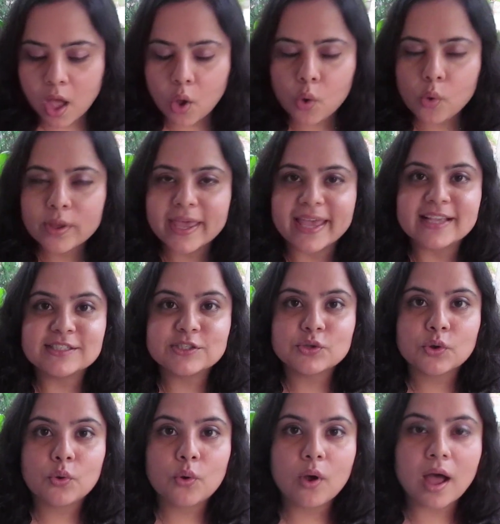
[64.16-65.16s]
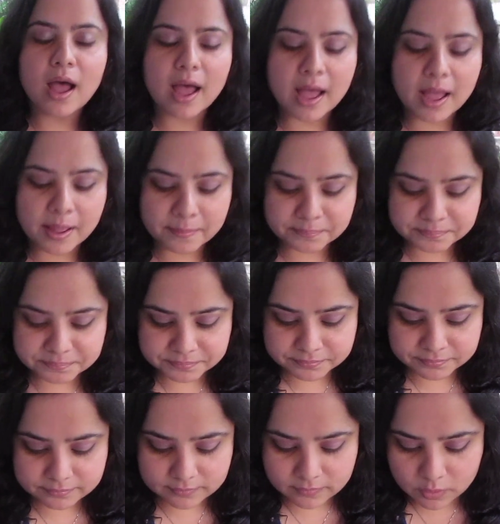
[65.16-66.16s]
Okay, so
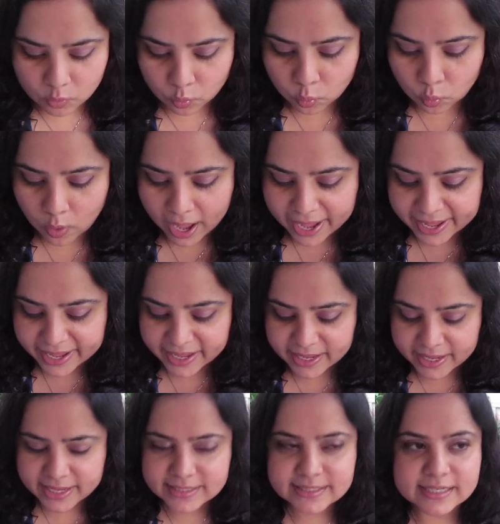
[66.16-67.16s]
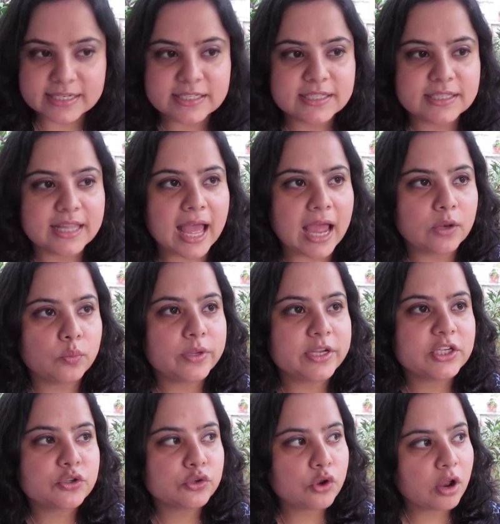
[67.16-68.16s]
why is it that we
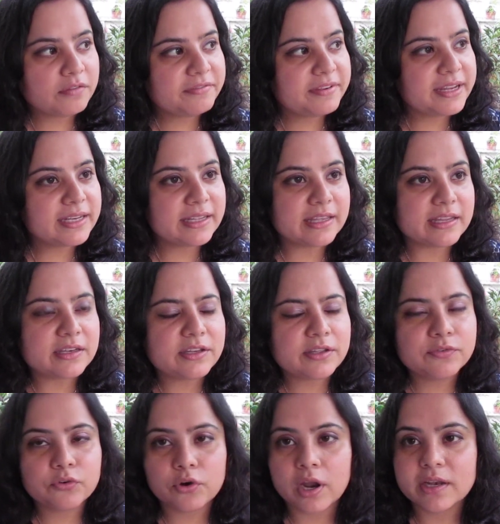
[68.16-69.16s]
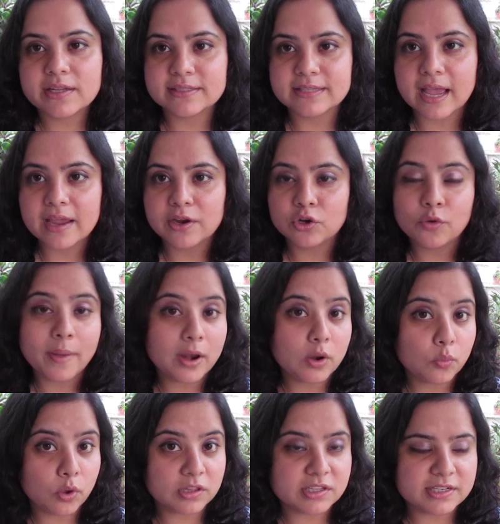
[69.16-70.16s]
should not feel guilty for our desire, no
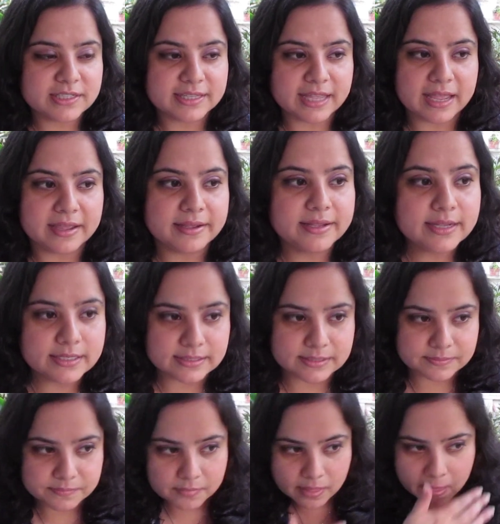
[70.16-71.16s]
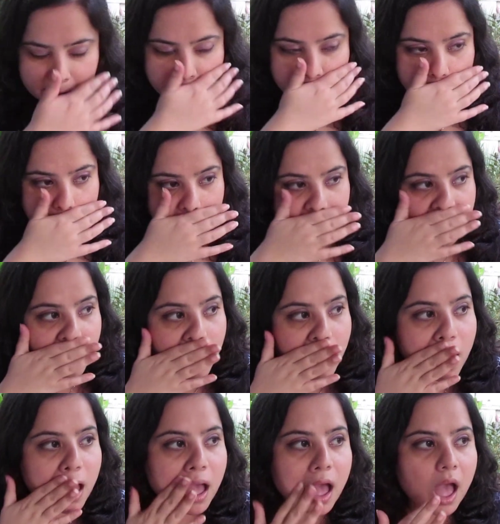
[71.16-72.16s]
matter what the desire is?
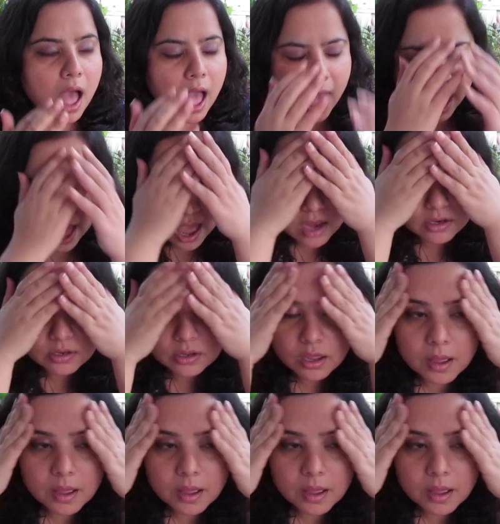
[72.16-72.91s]
And